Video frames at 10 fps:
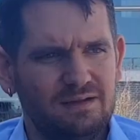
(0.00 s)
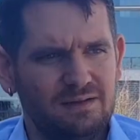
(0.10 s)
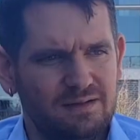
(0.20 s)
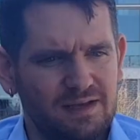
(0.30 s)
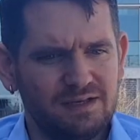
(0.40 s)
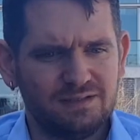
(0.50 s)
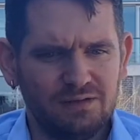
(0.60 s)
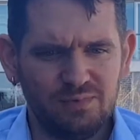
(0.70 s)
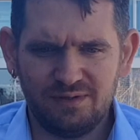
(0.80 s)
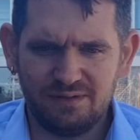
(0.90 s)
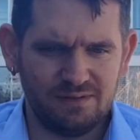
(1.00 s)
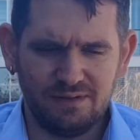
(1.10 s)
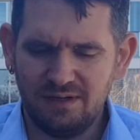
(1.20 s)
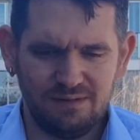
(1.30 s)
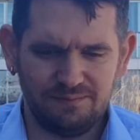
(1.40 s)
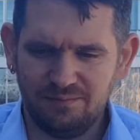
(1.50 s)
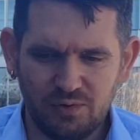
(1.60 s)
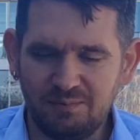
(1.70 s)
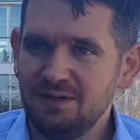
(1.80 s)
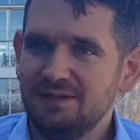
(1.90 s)
Like I said,
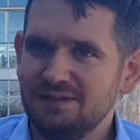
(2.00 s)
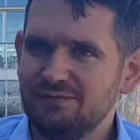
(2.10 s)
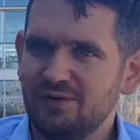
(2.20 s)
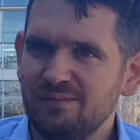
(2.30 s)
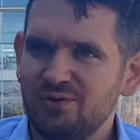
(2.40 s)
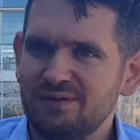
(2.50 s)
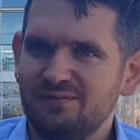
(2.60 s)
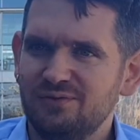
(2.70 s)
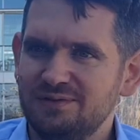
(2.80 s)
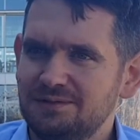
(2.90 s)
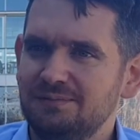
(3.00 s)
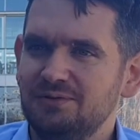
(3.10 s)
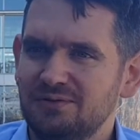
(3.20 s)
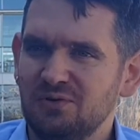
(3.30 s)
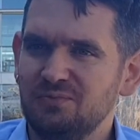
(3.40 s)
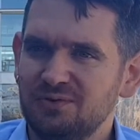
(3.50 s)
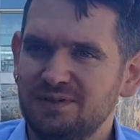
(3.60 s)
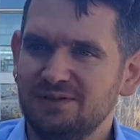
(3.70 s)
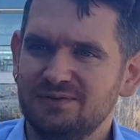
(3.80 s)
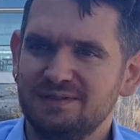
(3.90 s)
we're building this framework for distributed
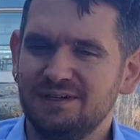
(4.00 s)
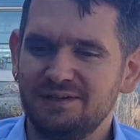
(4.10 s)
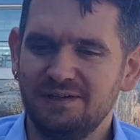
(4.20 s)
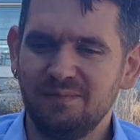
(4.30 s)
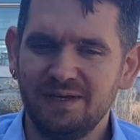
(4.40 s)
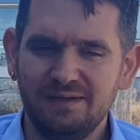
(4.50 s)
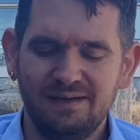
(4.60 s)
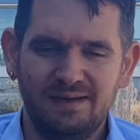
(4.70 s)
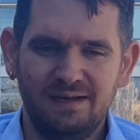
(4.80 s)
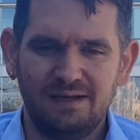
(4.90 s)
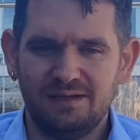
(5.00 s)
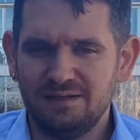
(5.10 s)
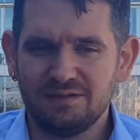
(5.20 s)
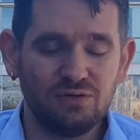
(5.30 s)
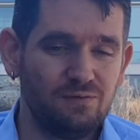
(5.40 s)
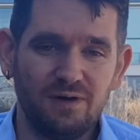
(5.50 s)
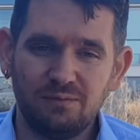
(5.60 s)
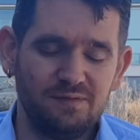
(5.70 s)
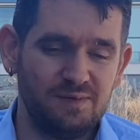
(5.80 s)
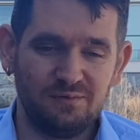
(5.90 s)
computing using RDMA. So far, we've been